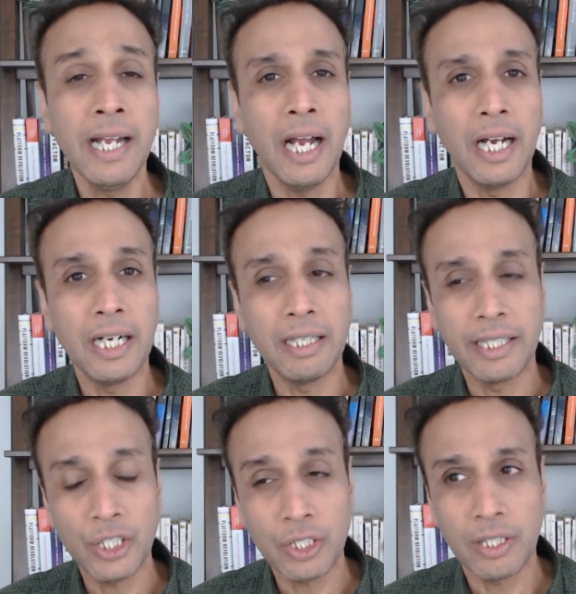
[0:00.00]

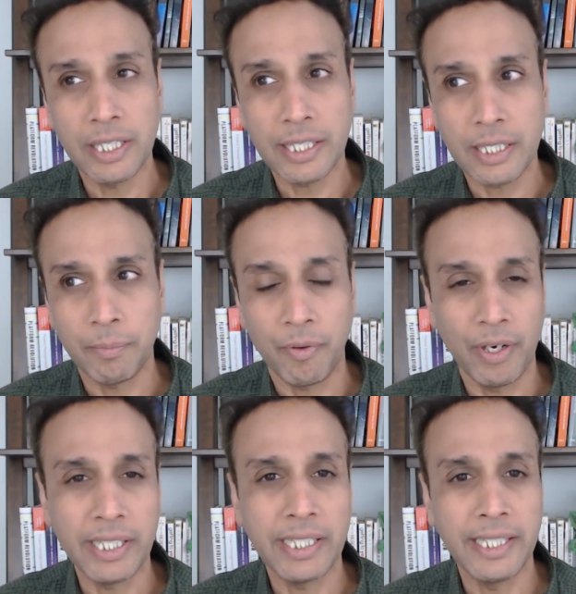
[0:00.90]
Digitally
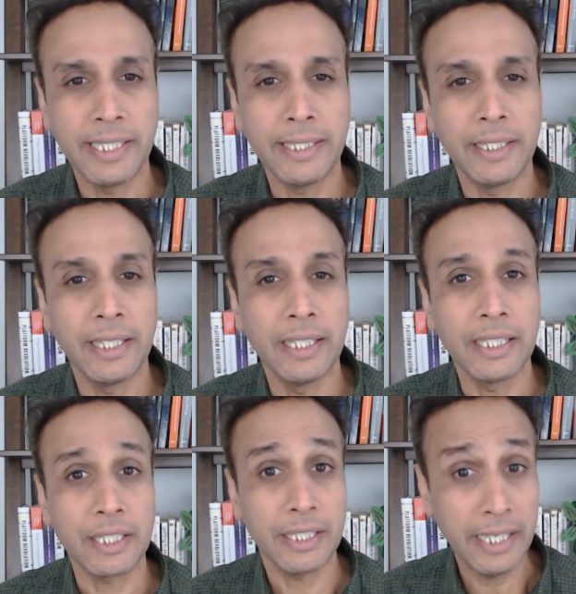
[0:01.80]
separating
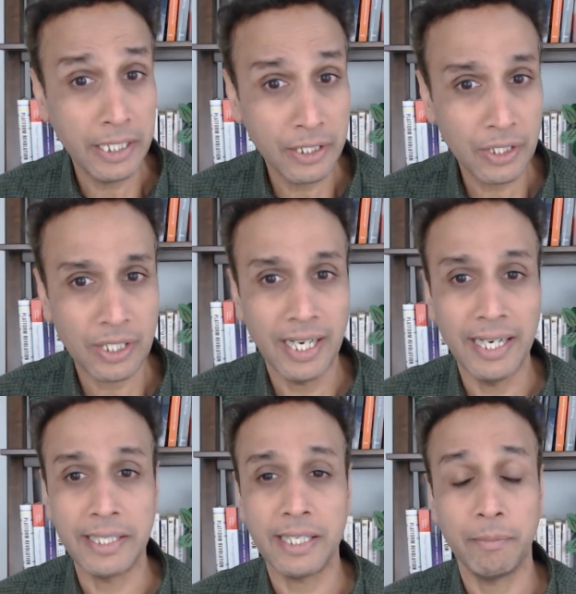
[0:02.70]
stains
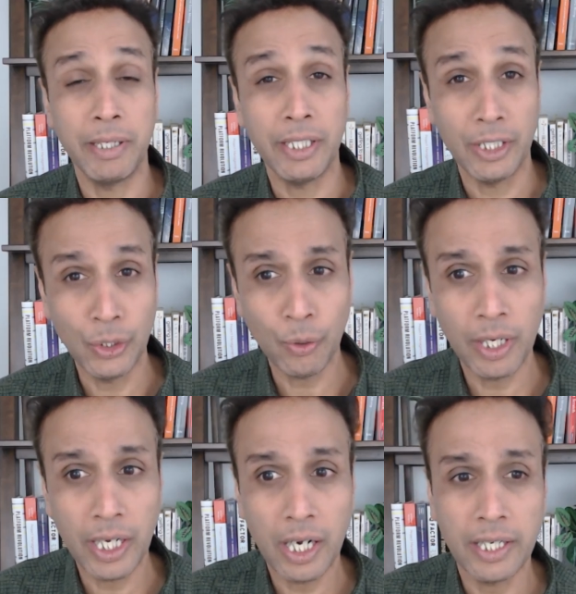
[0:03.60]
and segmenting
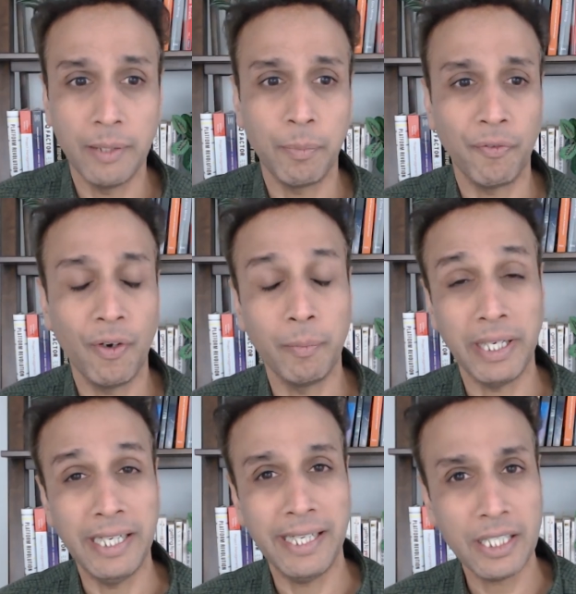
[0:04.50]
nuclei and performing
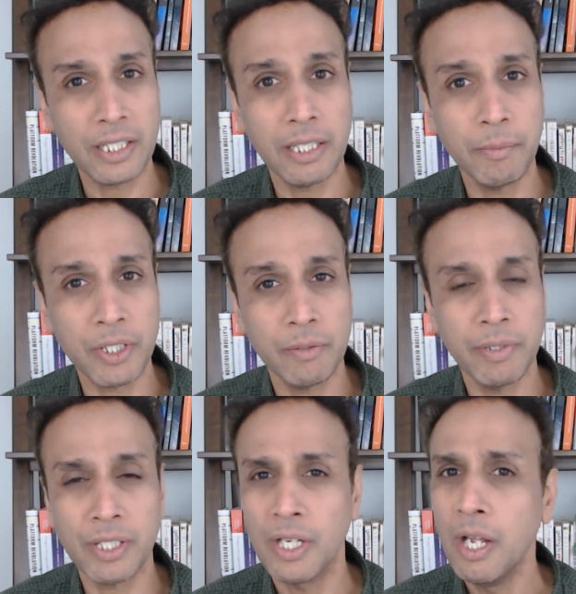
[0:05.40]
intensity
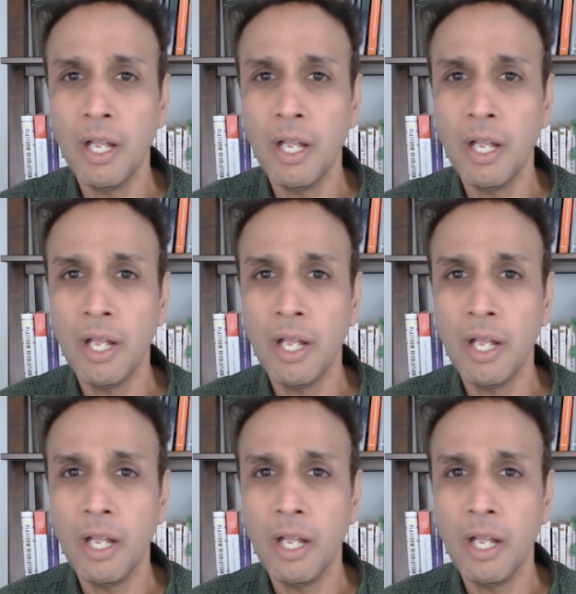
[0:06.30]
measurements.